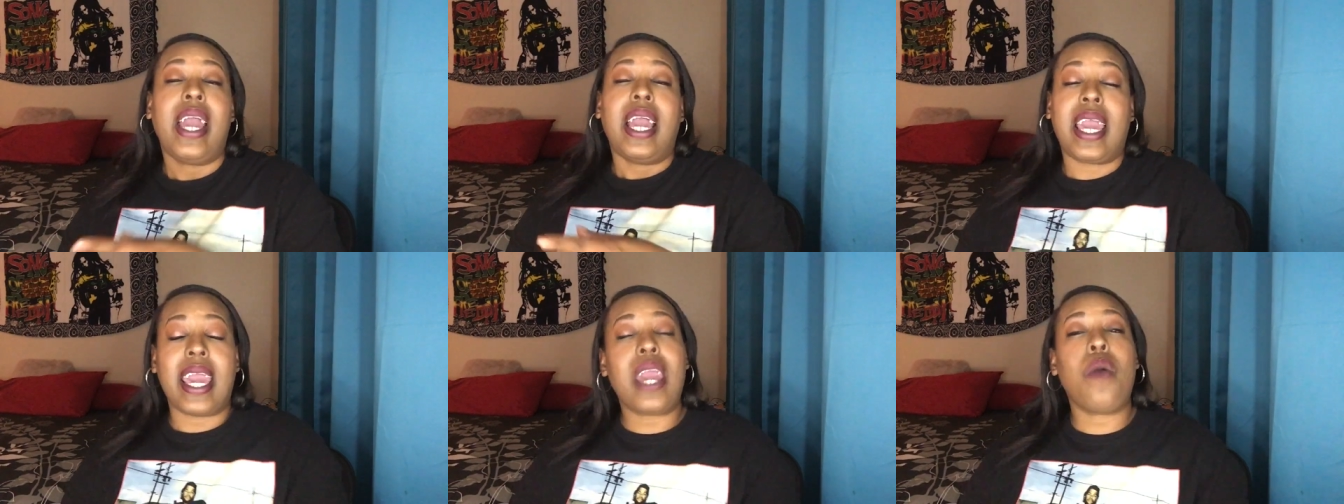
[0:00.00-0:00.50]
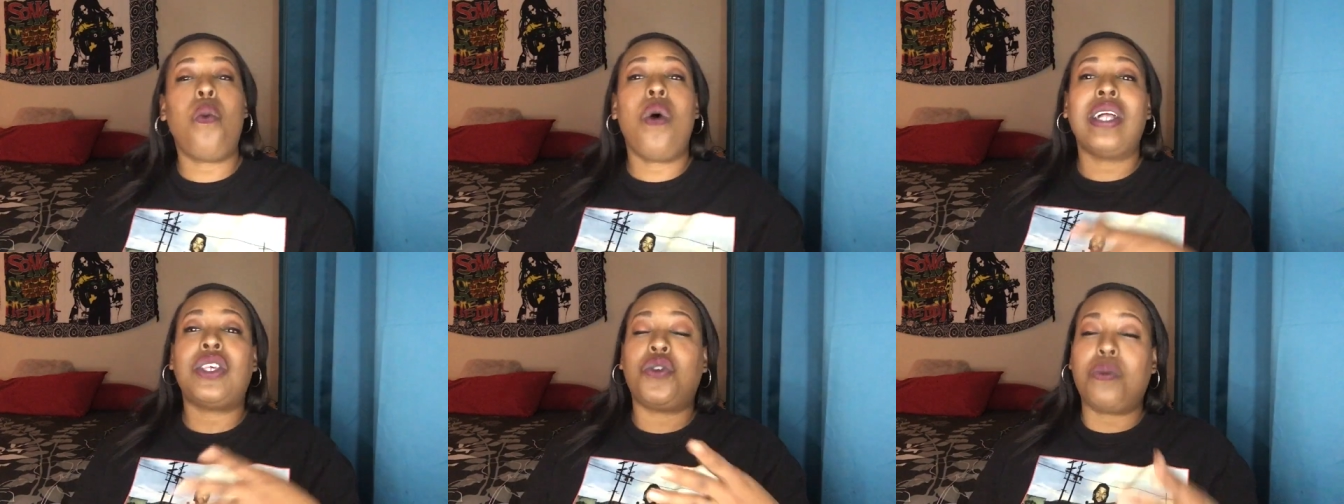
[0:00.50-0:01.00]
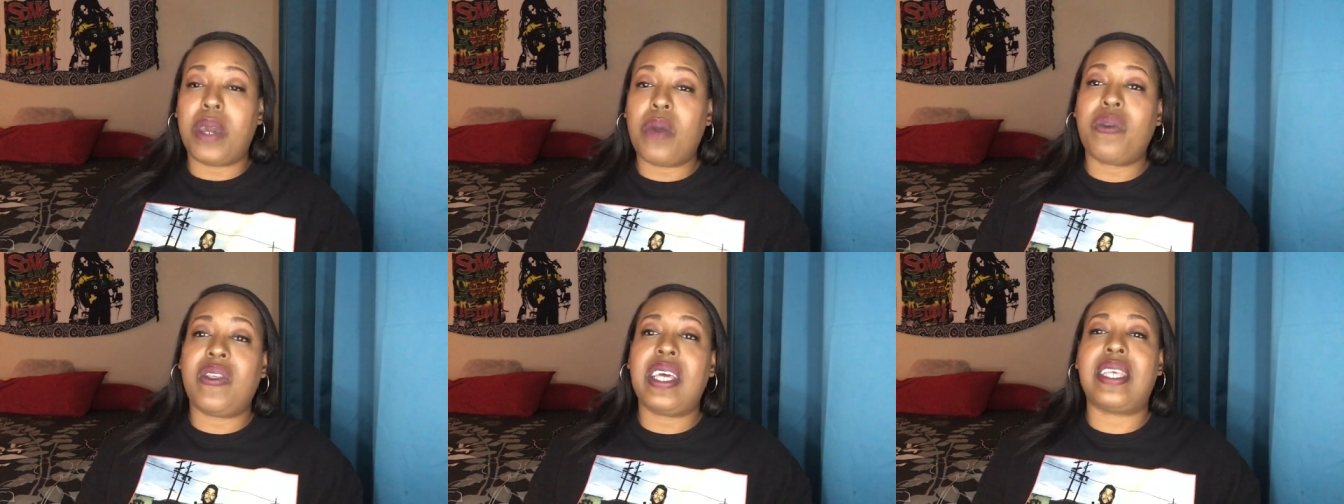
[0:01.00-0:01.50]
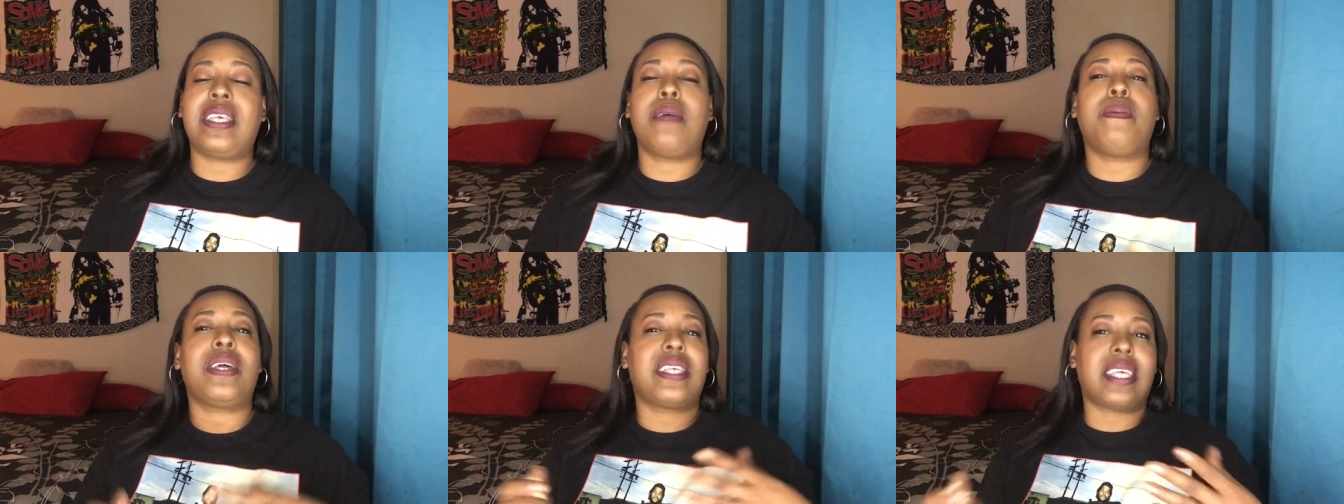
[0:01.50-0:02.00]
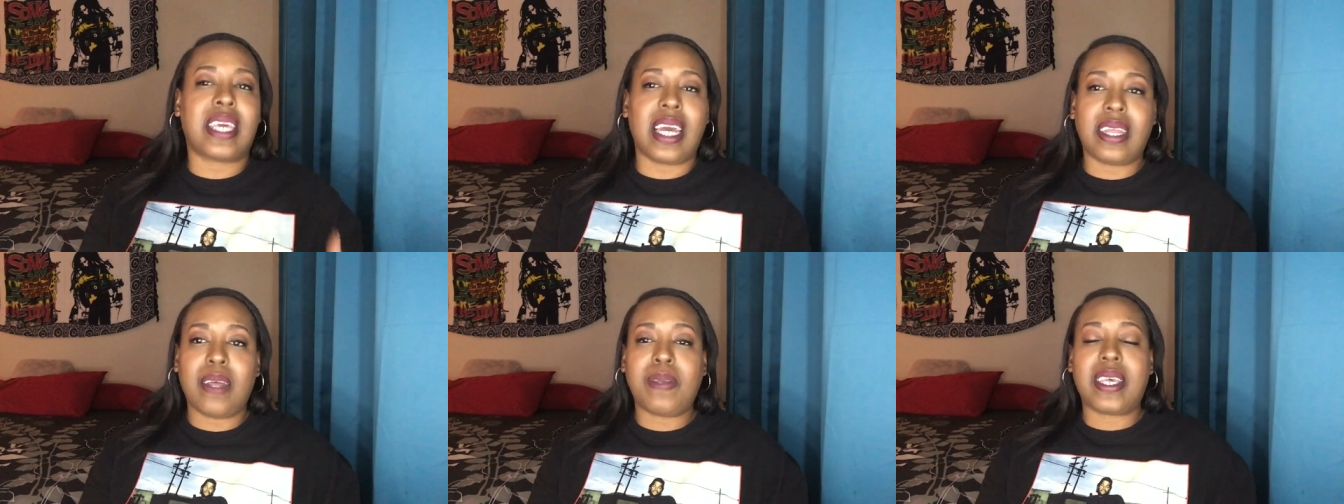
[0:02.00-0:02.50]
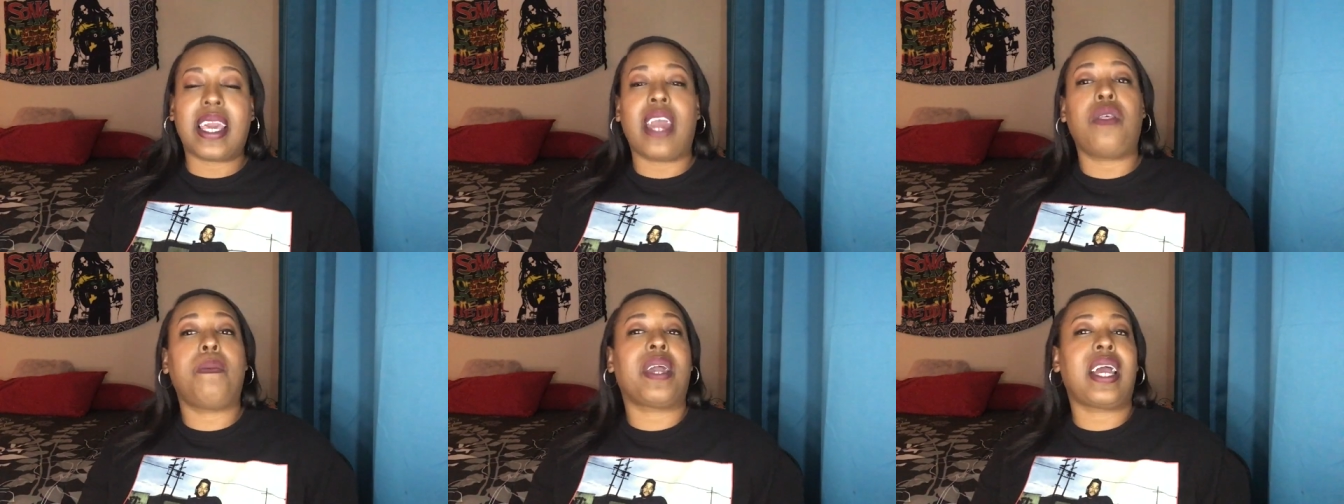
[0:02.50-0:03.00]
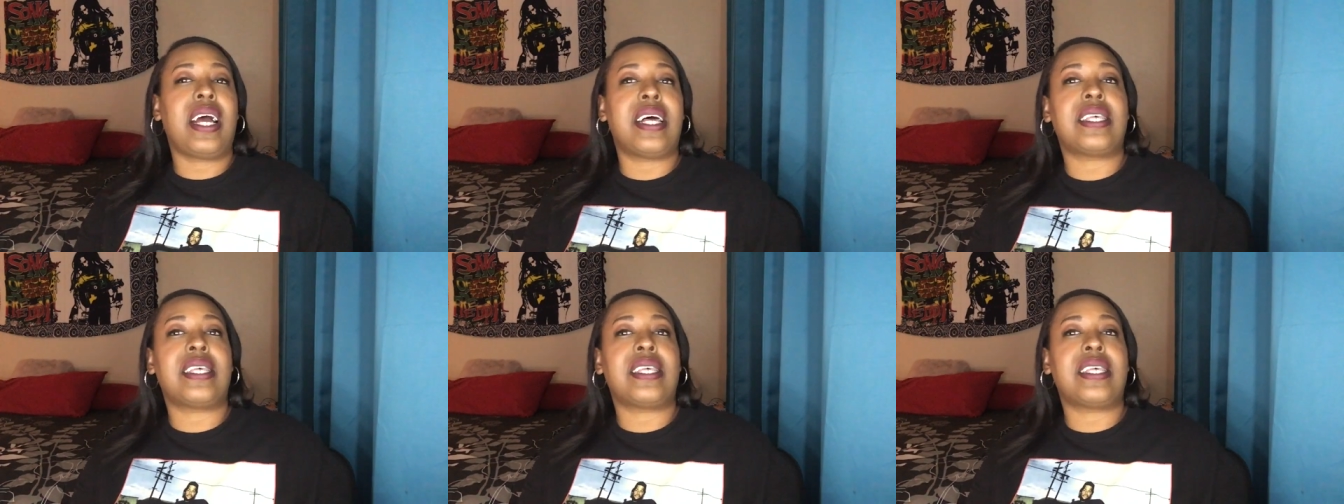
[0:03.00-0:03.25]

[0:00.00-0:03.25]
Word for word: He wants to meet with his siblings to get them together because